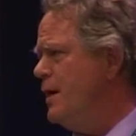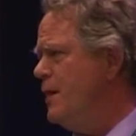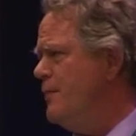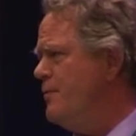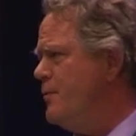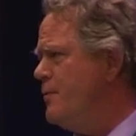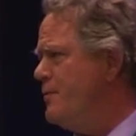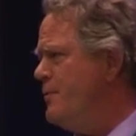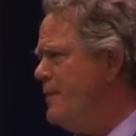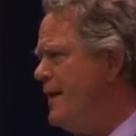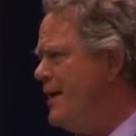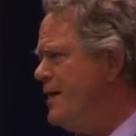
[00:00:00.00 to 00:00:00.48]

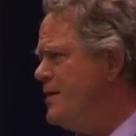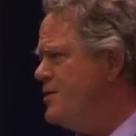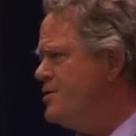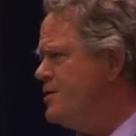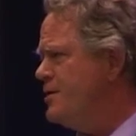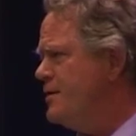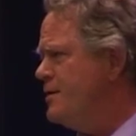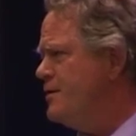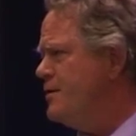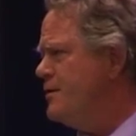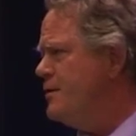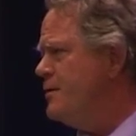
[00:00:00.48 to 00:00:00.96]
help the
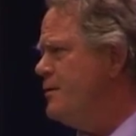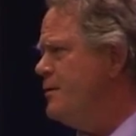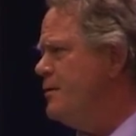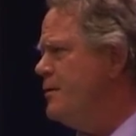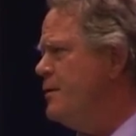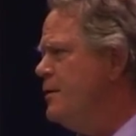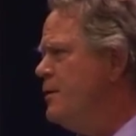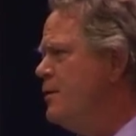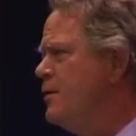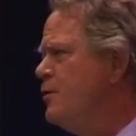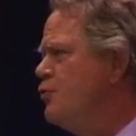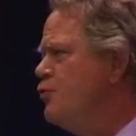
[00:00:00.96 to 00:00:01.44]
patient
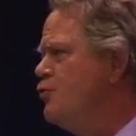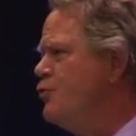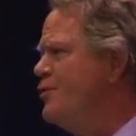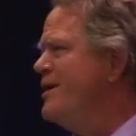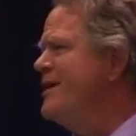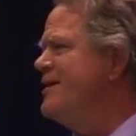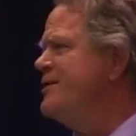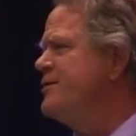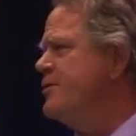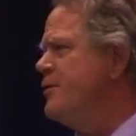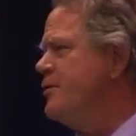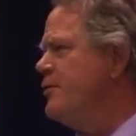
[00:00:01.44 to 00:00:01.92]

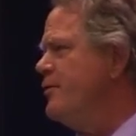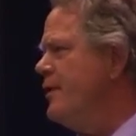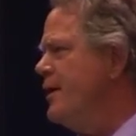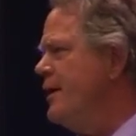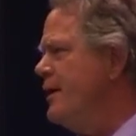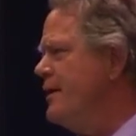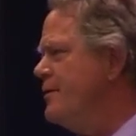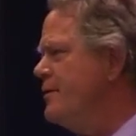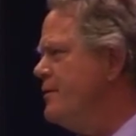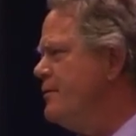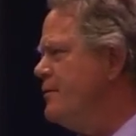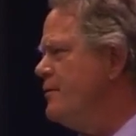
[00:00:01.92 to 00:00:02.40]

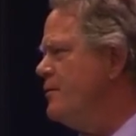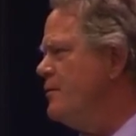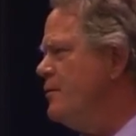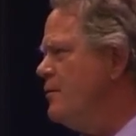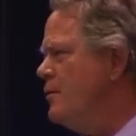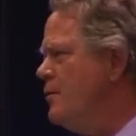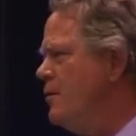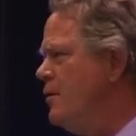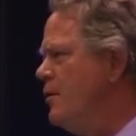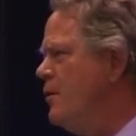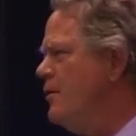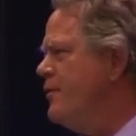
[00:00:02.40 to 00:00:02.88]
reintegrate
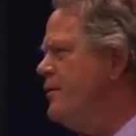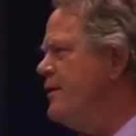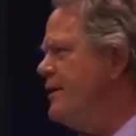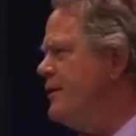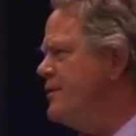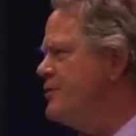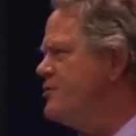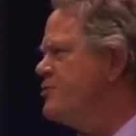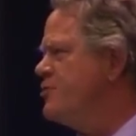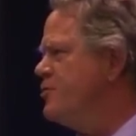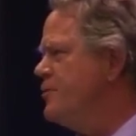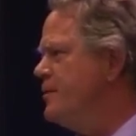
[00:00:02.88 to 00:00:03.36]
all the
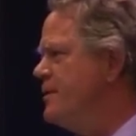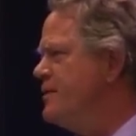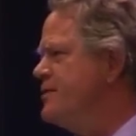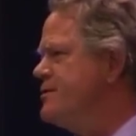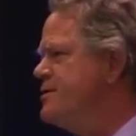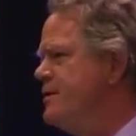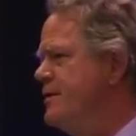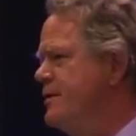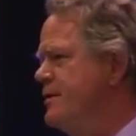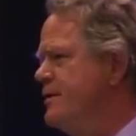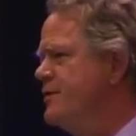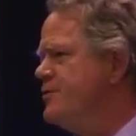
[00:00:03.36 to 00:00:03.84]

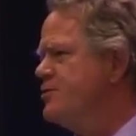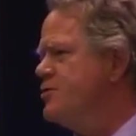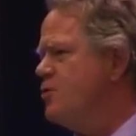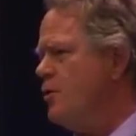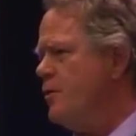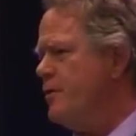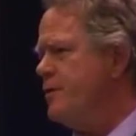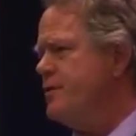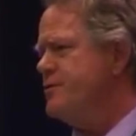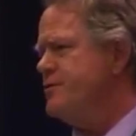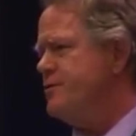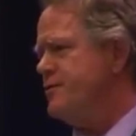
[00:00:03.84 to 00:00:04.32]
instruments in its
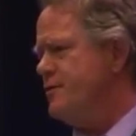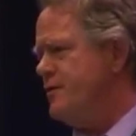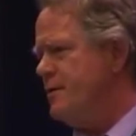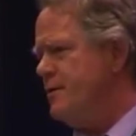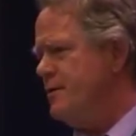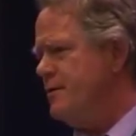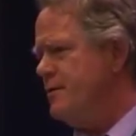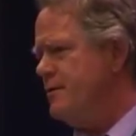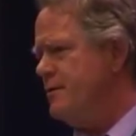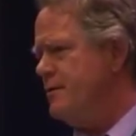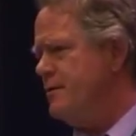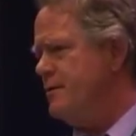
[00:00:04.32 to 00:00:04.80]
orchestra.
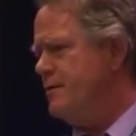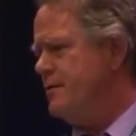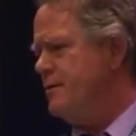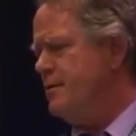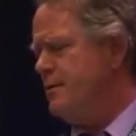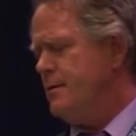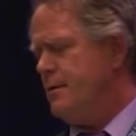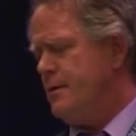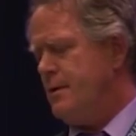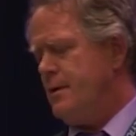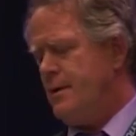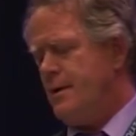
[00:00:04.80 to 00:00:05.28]

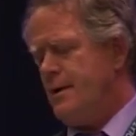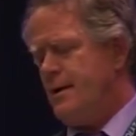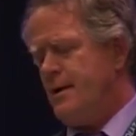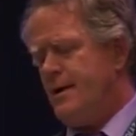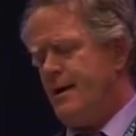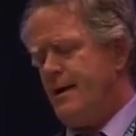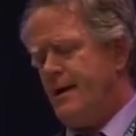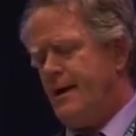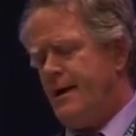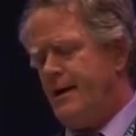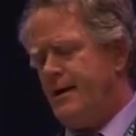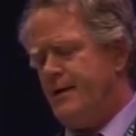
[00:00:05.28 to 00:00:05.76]

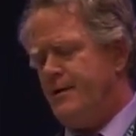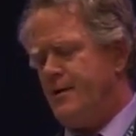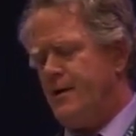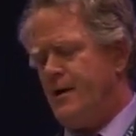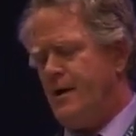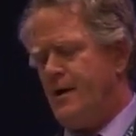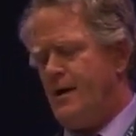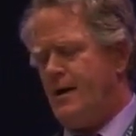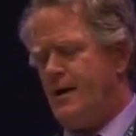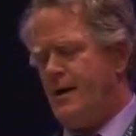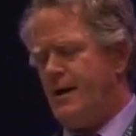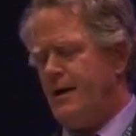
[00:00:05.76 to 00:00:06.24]
And
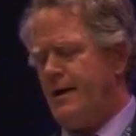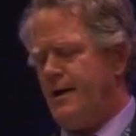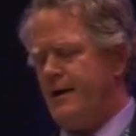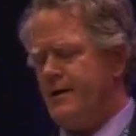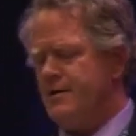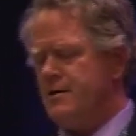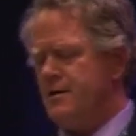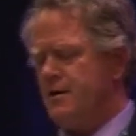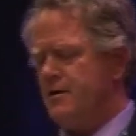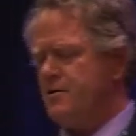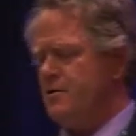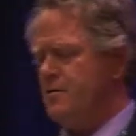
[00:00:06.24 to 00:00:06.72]
I
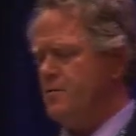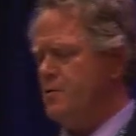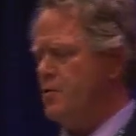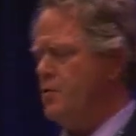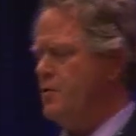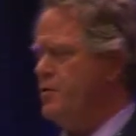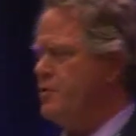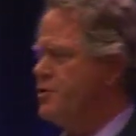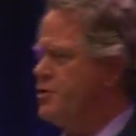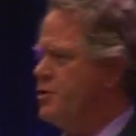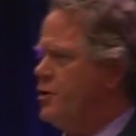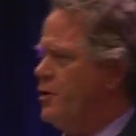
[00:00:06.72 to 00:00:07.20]
like Dr.
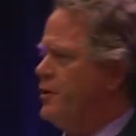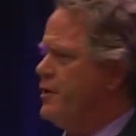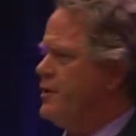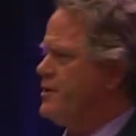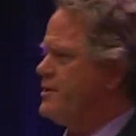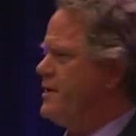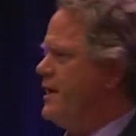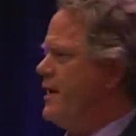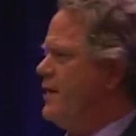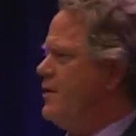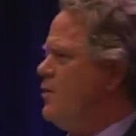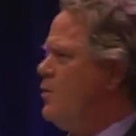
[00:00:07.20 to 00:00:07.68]
Moon showed
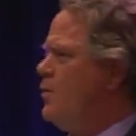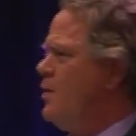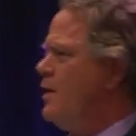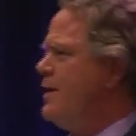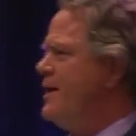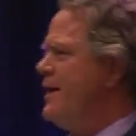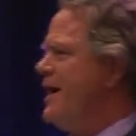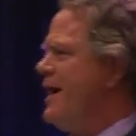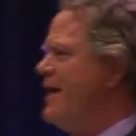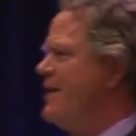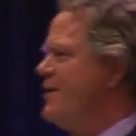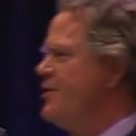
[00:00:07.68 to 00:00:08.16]
us that
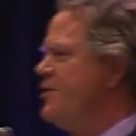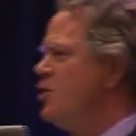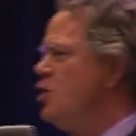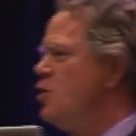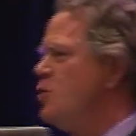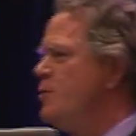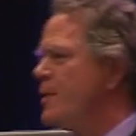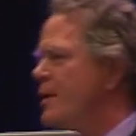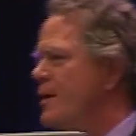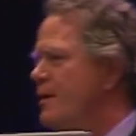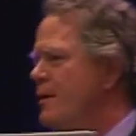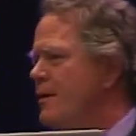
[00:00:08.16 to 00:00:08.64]
one
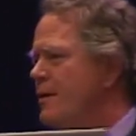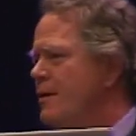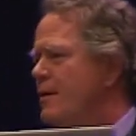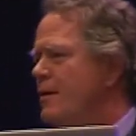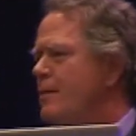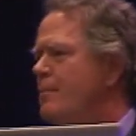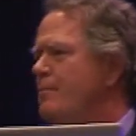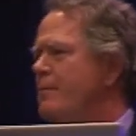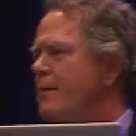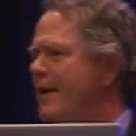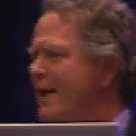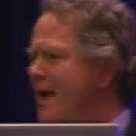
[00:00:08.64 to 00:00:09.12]
adenoma
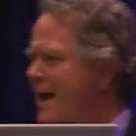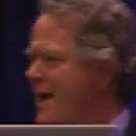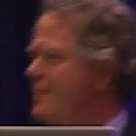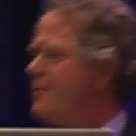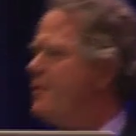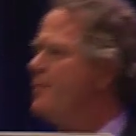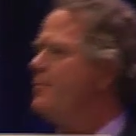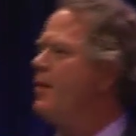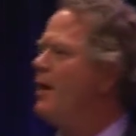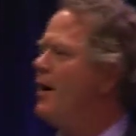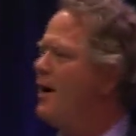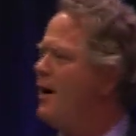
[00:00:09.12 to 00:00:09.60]

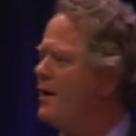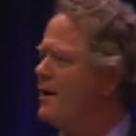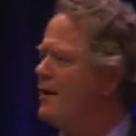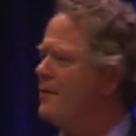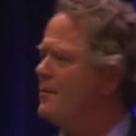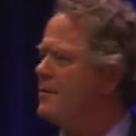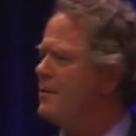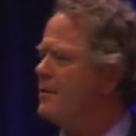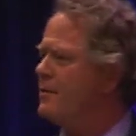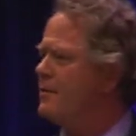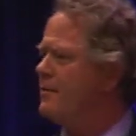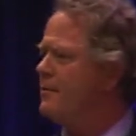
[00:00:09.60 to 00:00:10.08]
became a
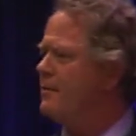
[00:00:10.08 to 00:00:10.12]
polyp.